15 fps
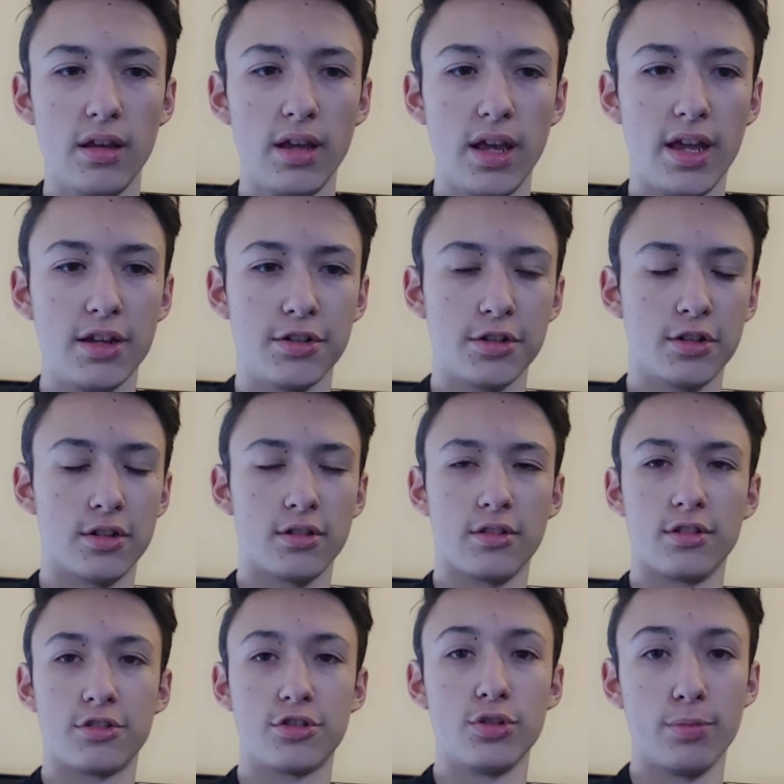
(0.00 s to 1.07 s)
Enter the
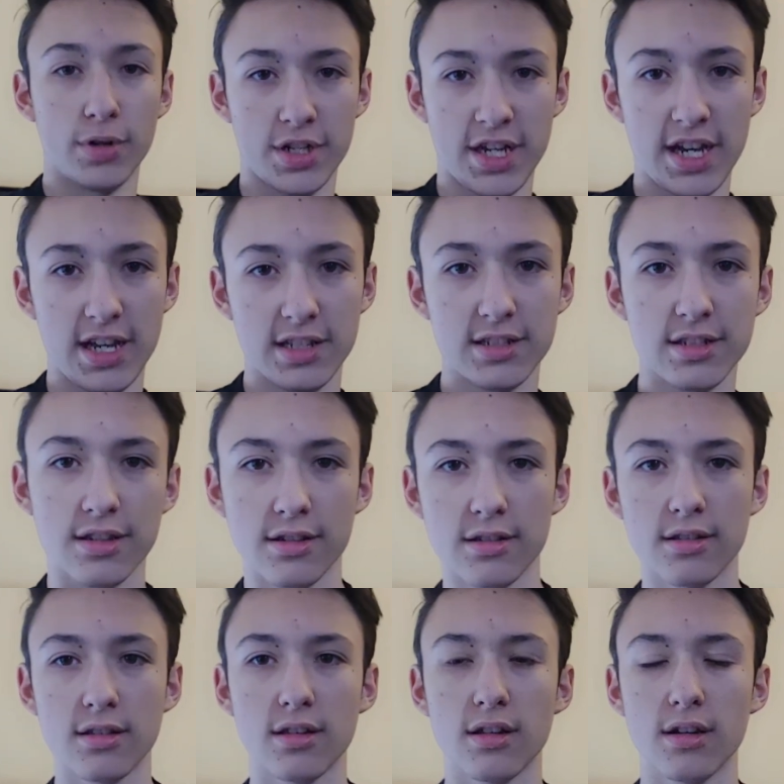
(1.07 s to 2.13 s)
super task.
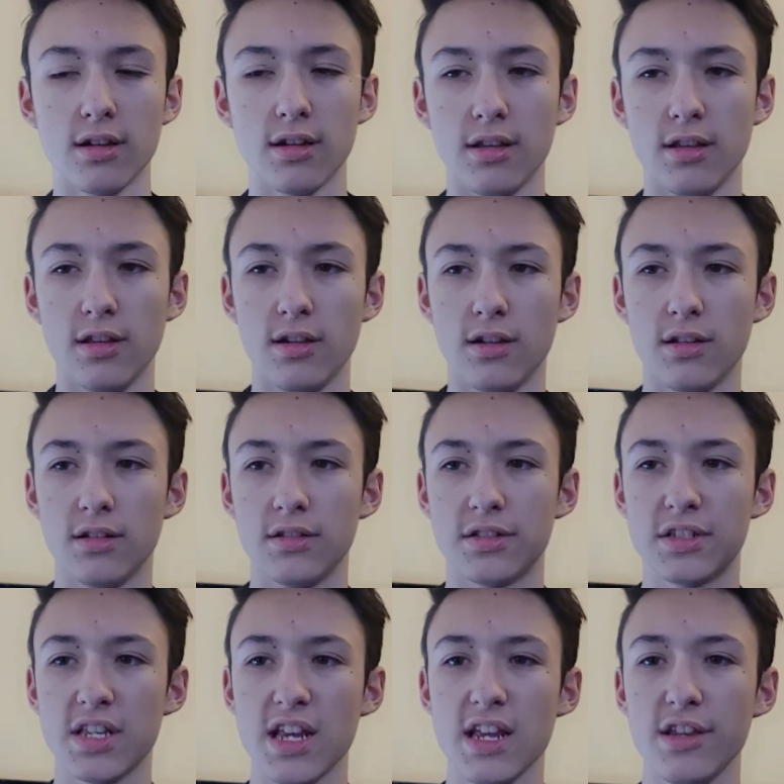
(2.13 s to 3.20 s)

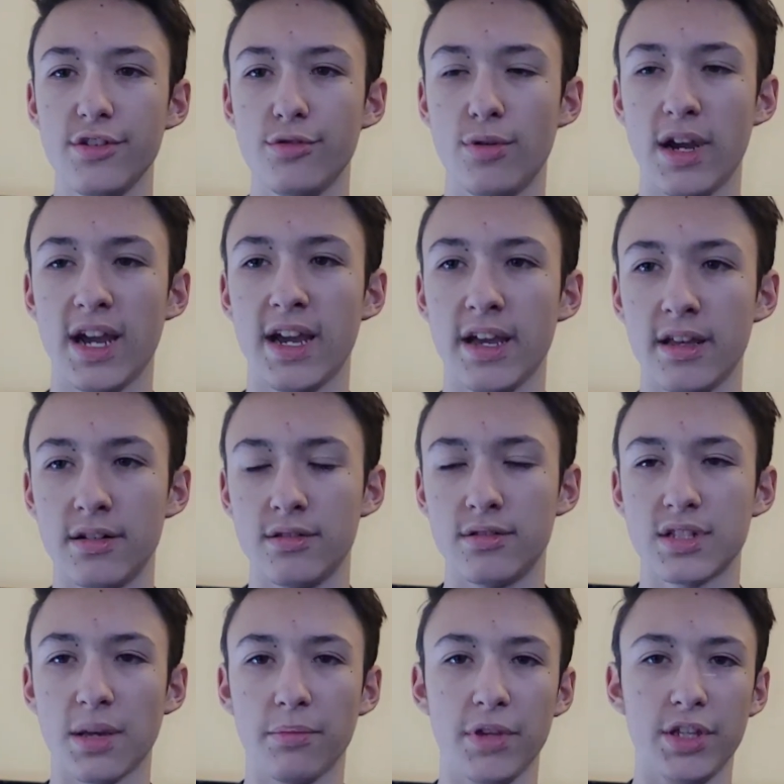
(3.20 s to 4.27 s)
Say you had
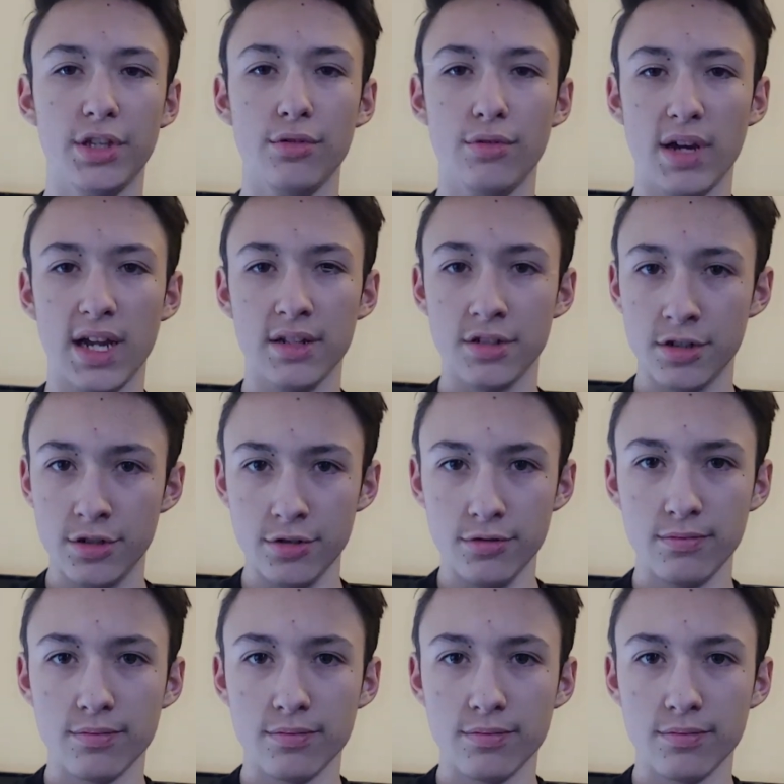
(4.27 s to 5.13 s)
something you had to do,